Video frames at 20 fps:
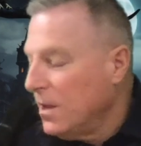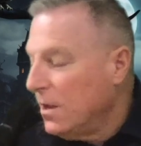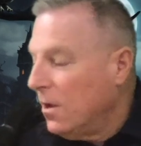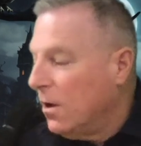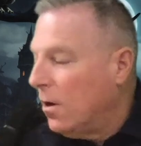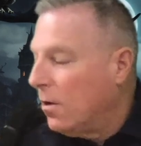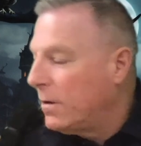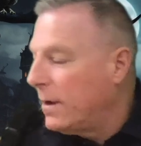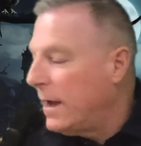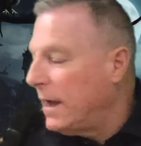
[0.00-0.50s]

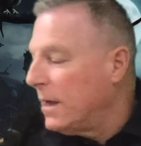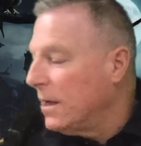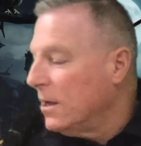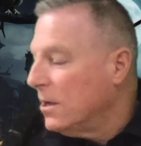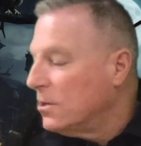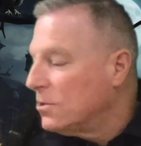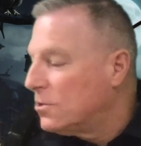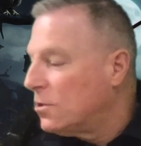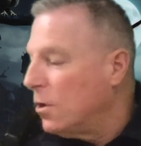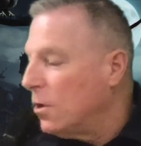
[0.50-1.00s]
Okay. We
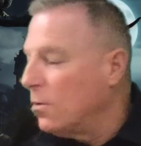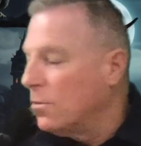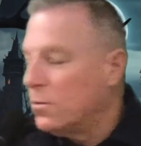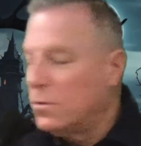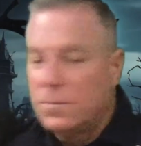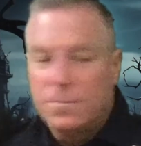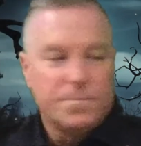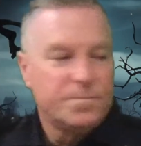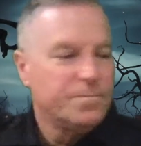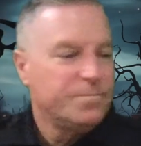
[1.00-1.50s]
get the so
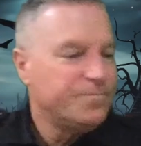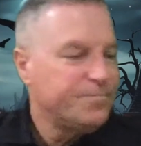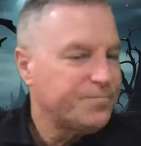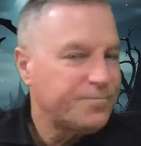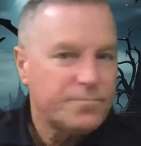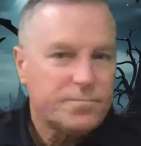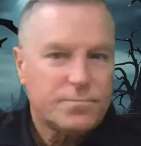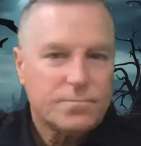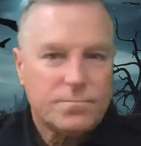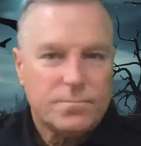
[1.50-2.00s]
flashing light
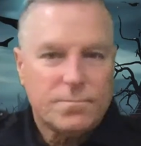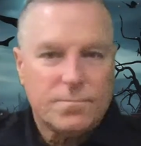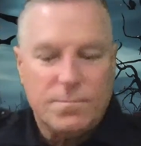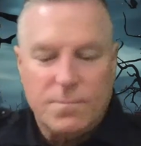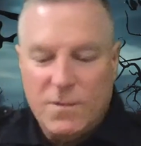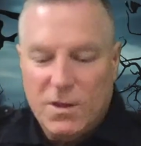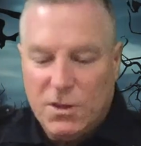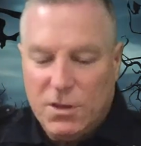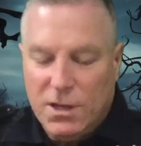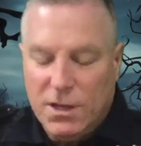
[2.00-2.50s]
over here.
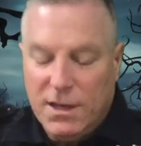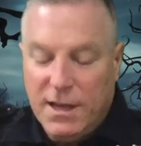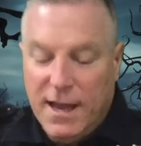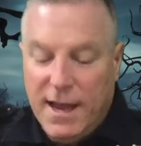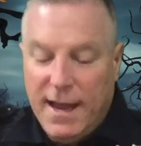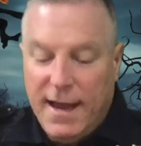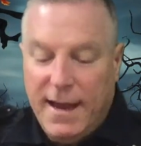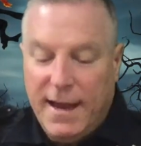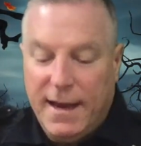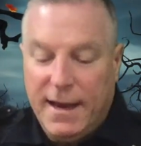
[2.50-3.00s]

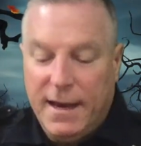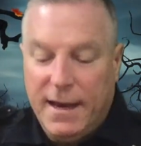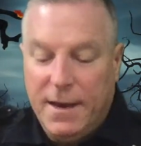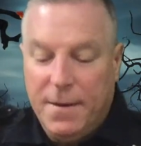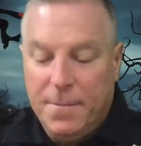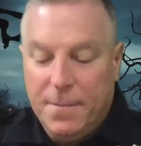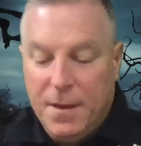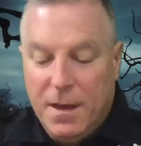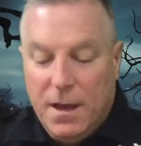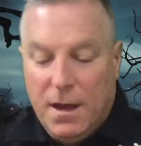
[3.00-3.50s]
Today,
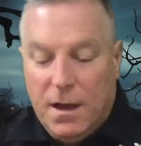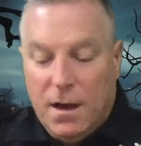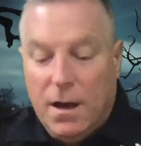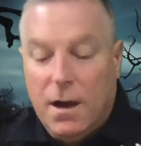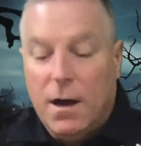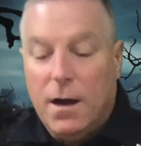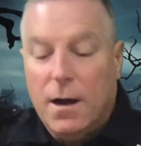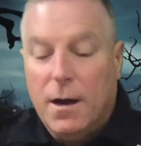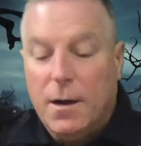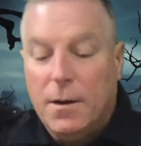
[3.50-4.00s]

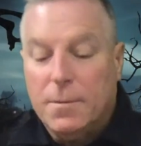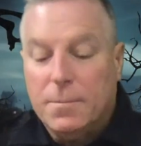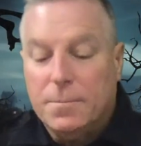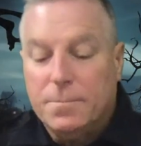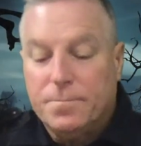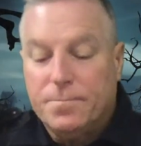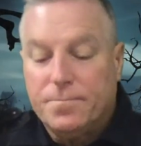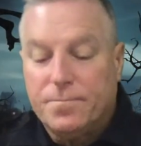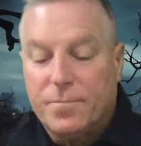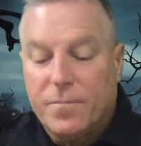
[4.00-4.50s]

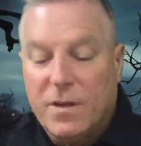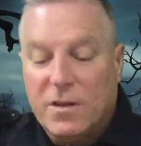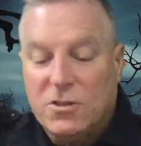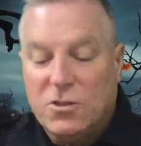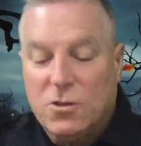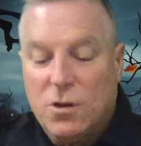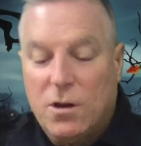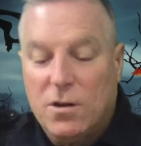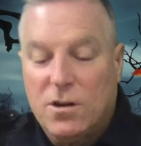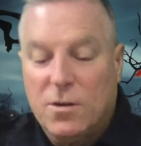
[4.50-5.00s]
um, let's
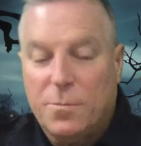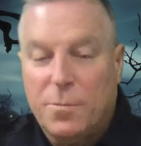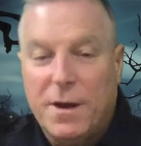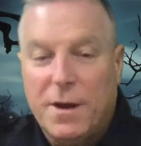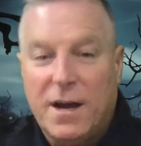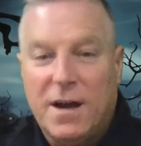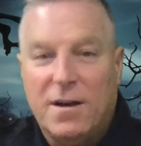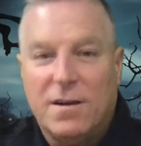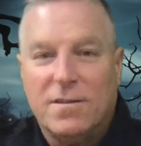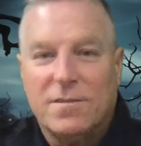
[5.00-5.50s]
talk
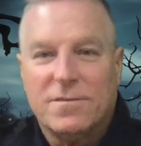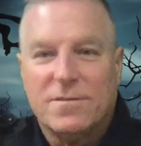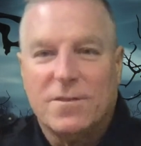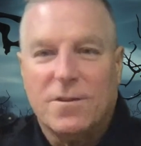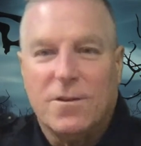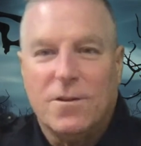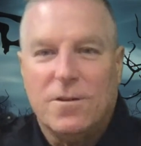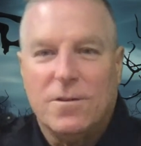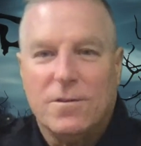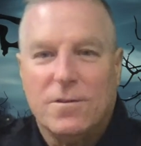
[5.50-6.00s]
about.
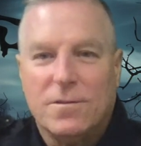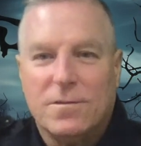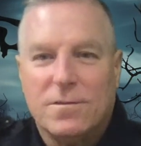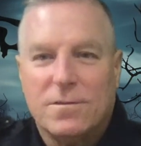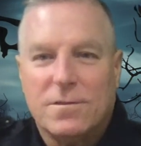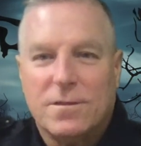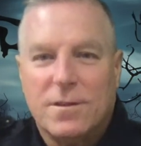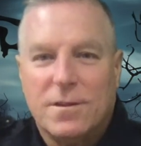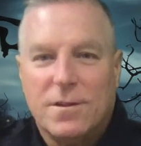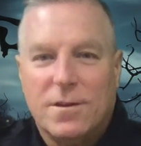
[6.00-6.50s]
Oh,
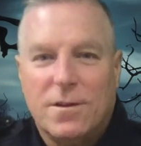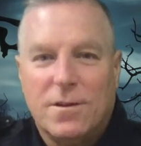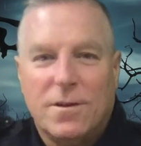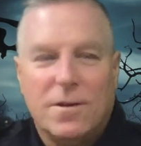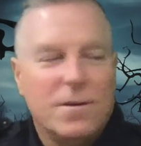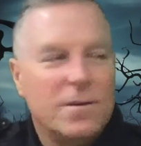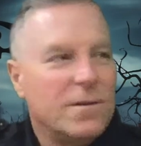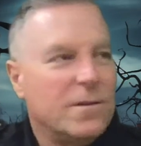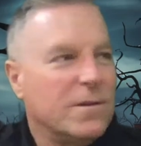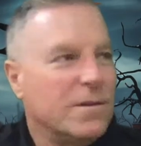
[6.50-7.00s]
Oh yeah,
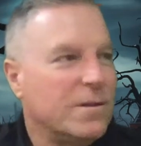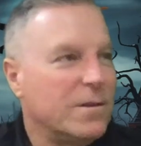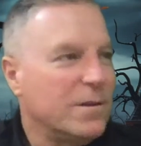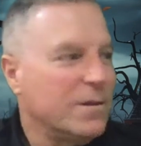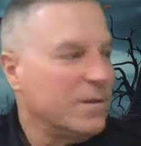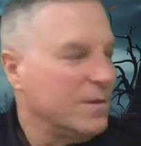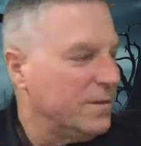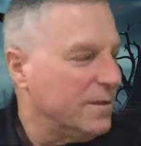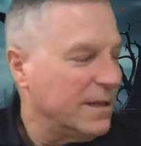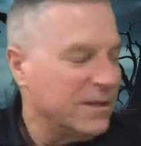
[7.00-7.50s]
do that
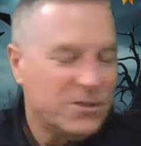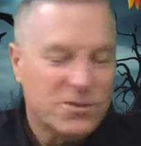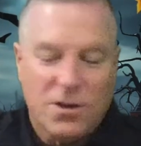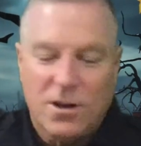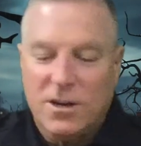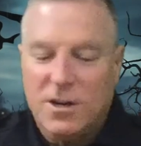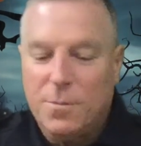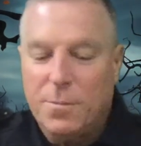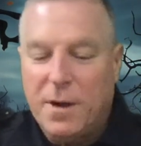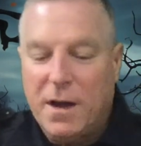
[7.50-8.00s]
first. Let's
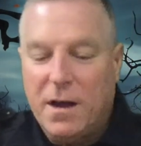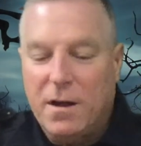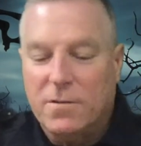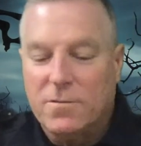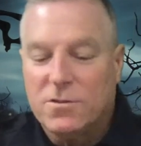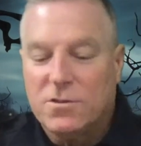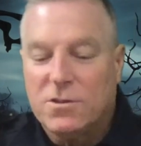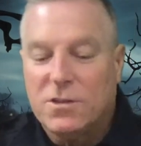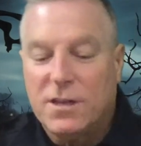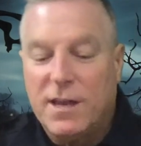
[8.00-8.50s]
talk
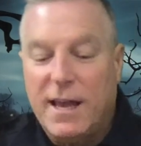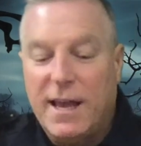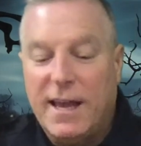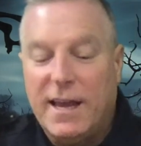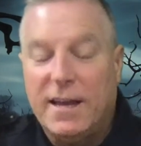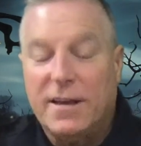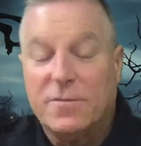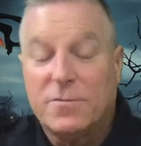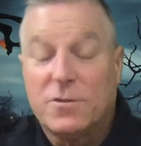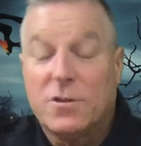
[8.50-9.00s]
about
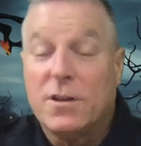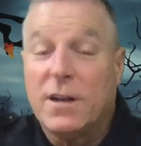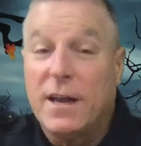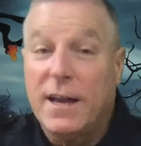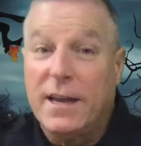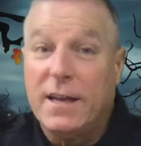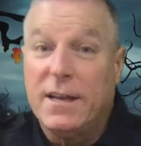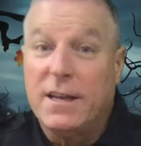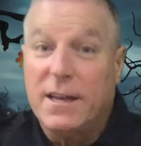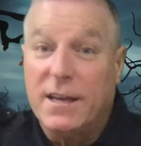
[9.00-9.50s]
today.
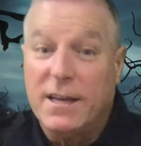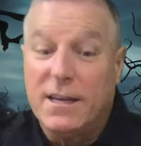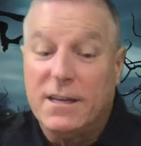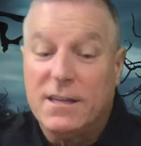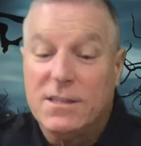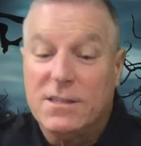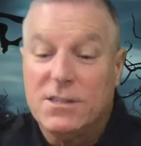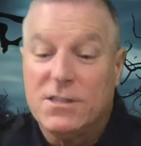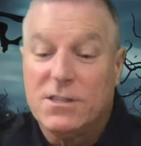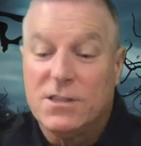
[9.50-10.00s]
Tonight
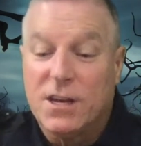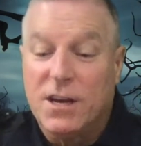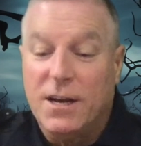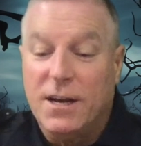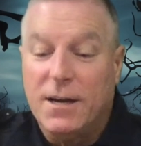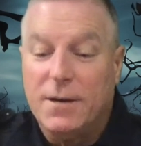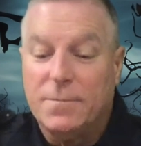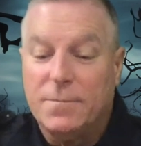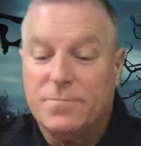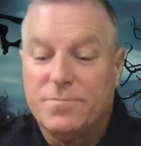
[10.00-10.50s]
is
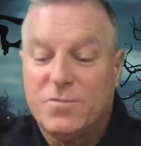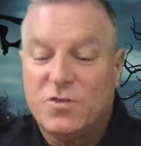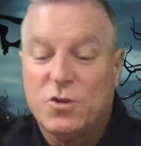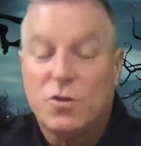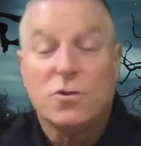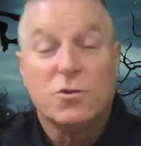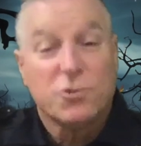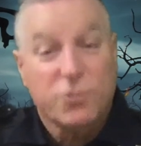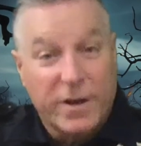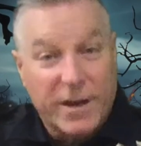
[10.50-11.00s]
um, trick
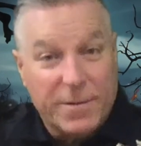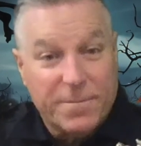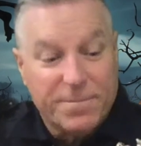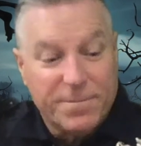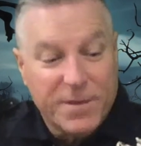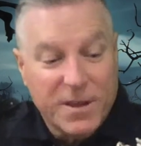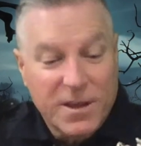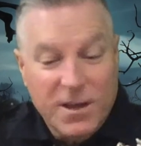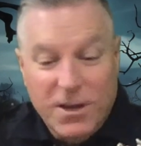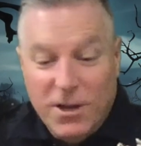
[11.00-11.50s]
or treat.
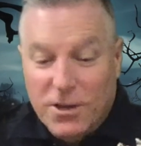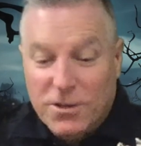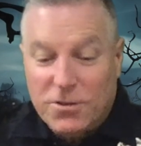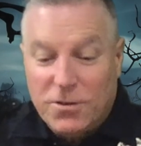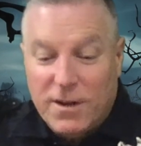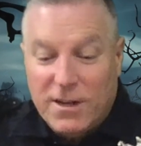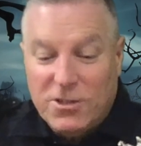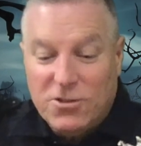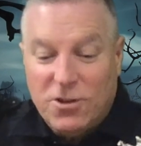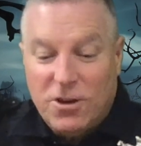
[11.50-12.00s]
Mm. So
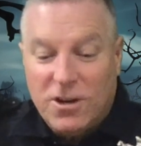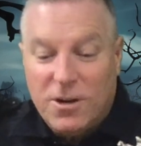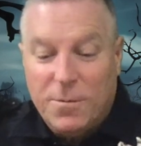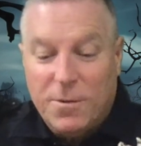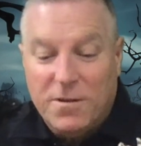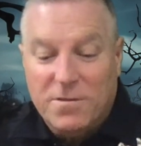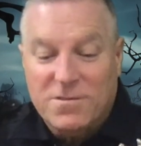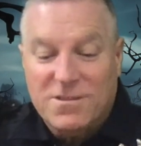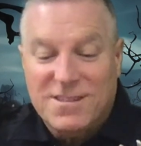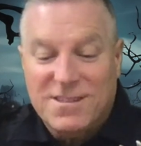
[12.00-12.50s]
let's talk
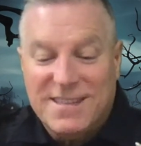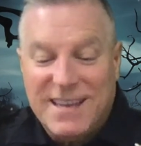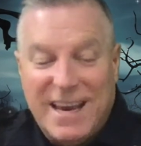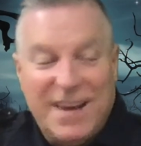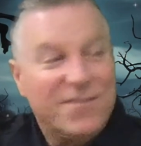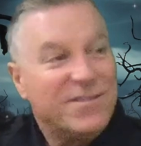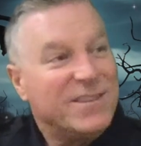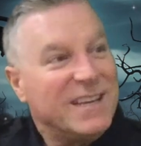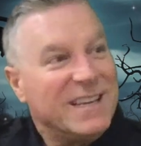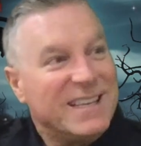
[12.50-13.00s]
about
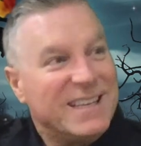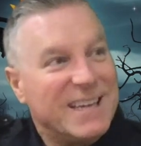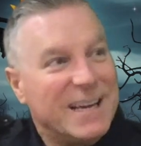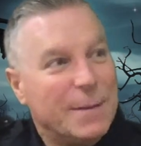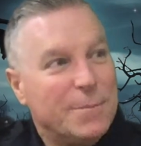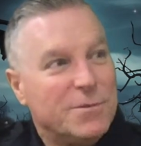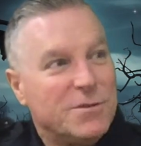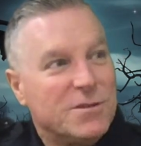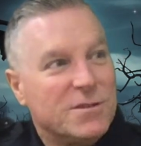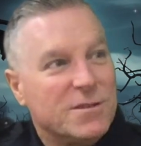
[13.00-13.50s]
safety
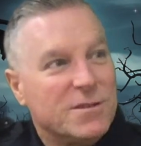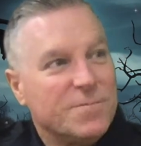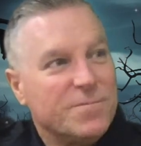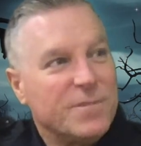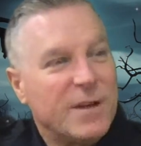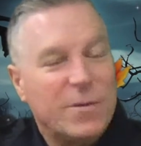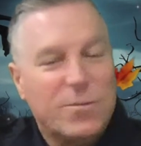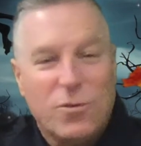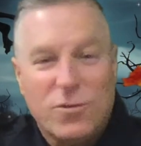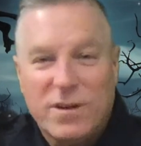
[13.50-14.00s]
tips.
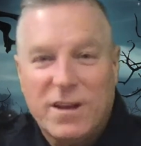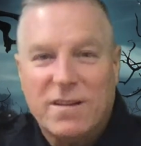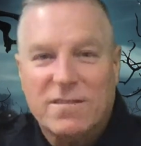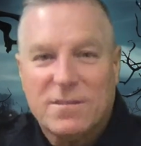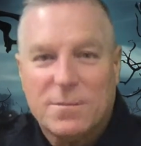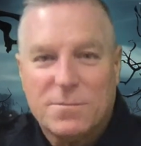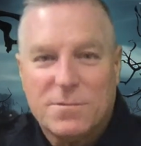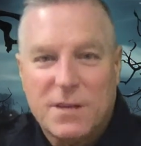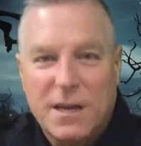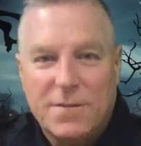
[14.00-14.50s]
Yeah. I wrote down
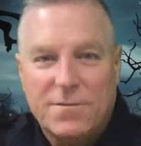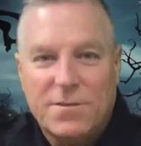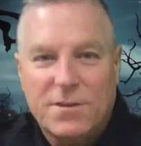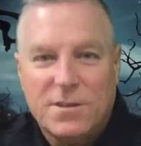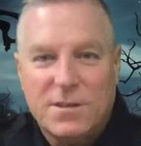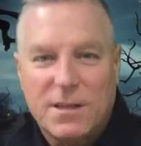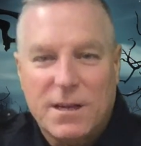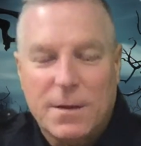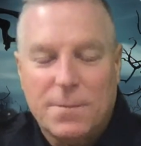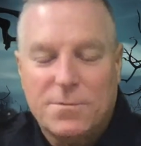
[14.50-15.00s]
some safety
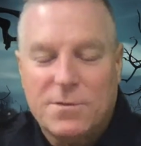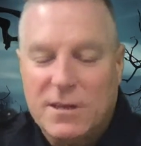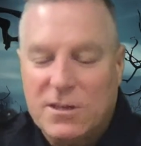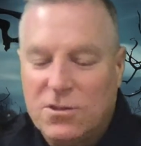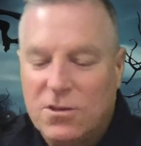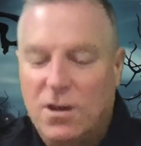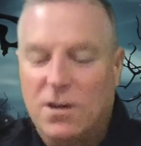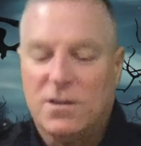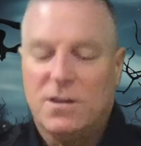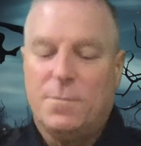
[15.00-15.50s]
tips. I
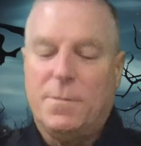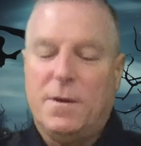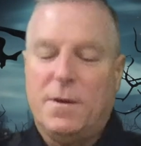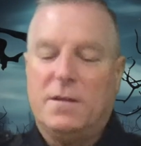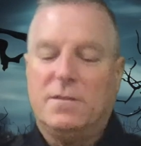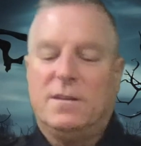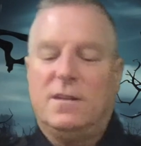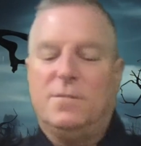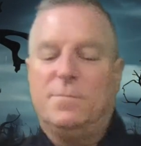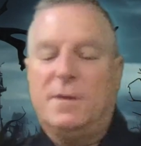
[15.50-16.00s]
talked about
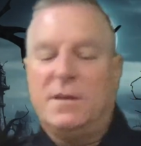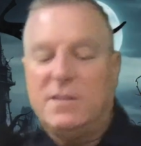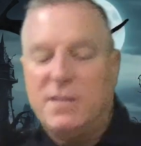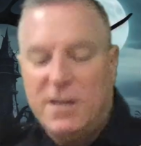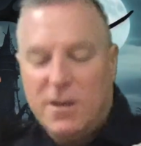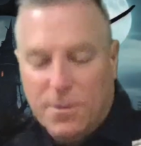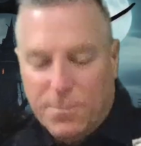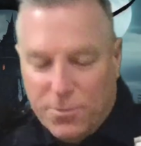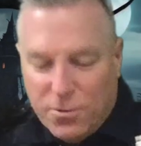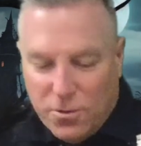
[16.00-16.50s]
that in my
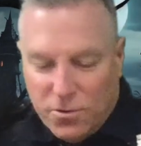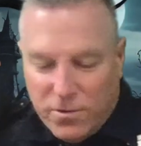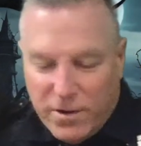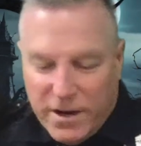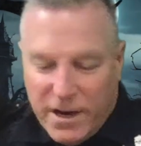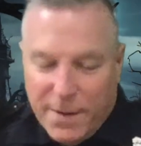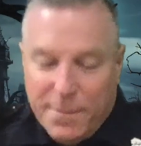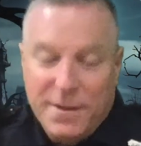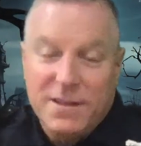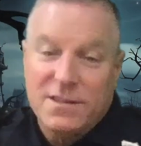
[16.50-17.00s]
DARE
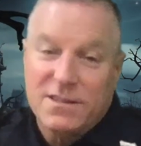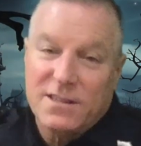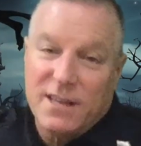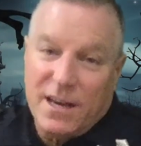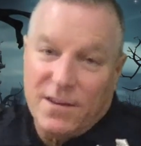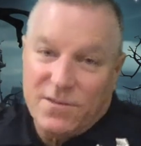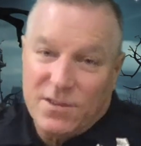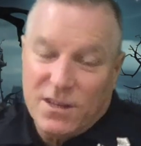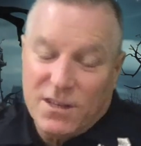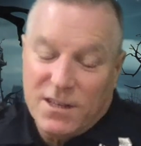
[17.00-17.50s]
program and
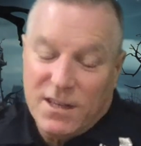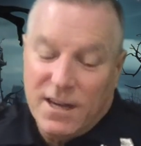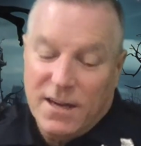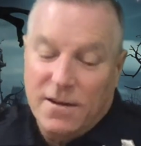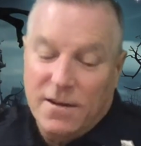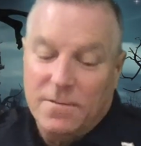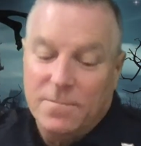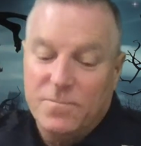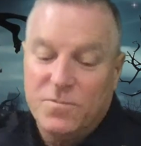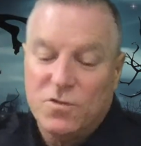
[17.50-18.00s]
Safety
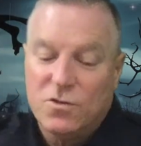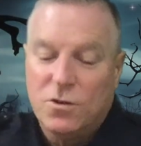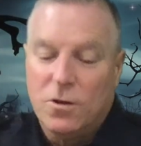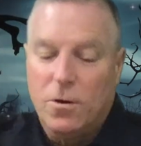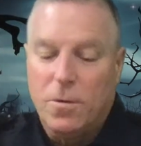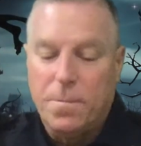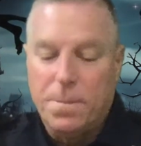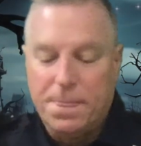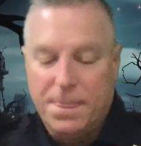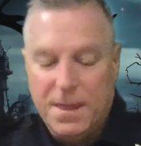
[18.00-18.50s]
Town. So,